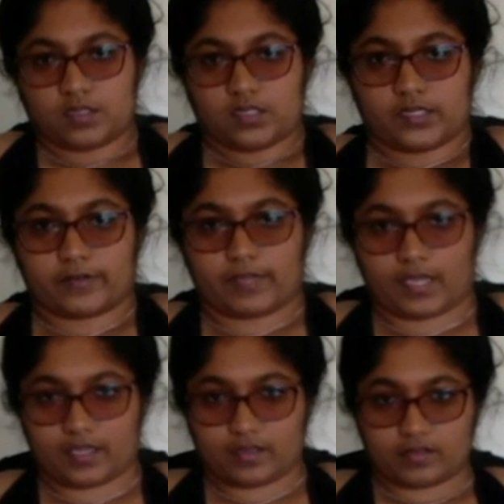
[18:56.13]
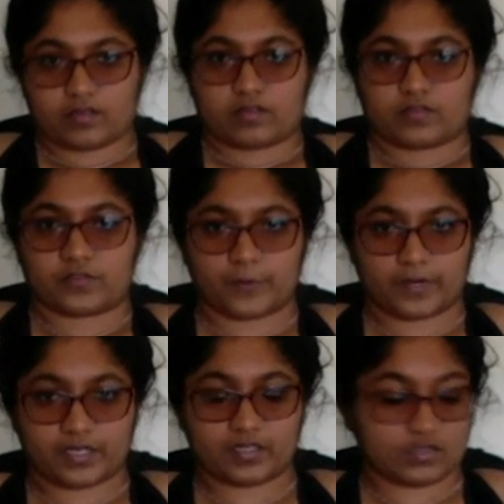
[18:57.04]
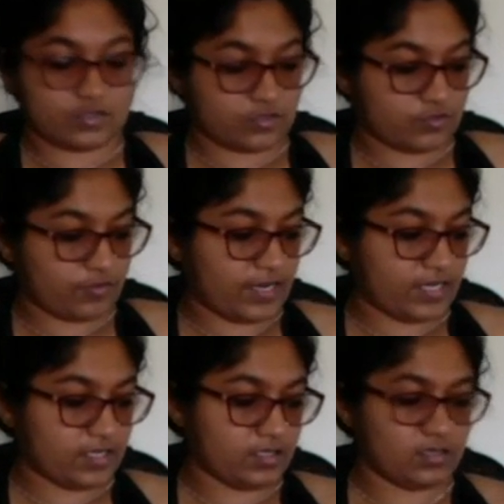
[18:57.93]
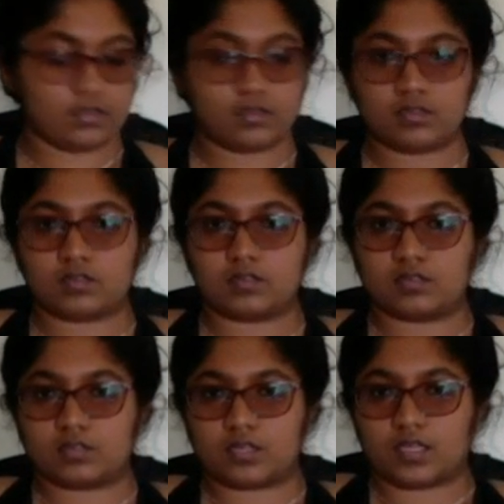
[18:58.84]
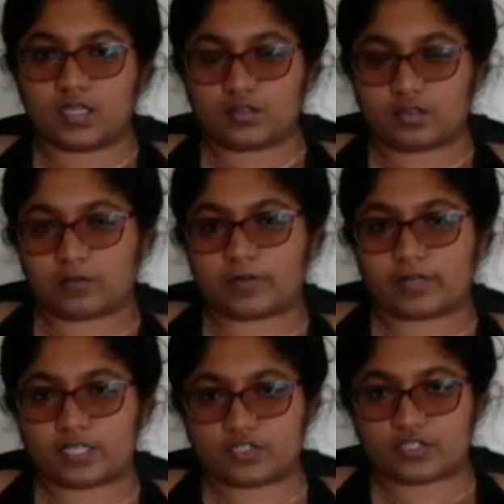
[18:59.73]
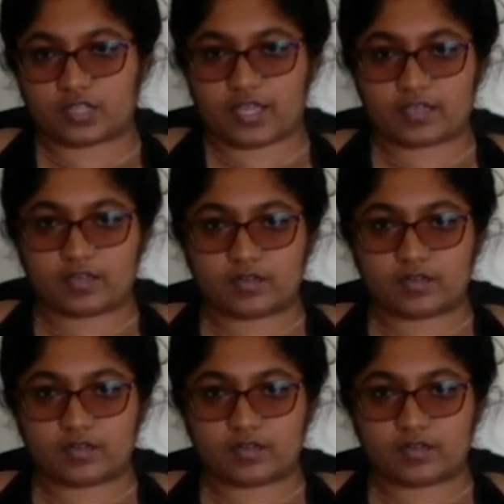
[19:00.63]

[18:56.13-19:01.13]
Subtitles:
Okay. So we're going to straighten and lower each leg.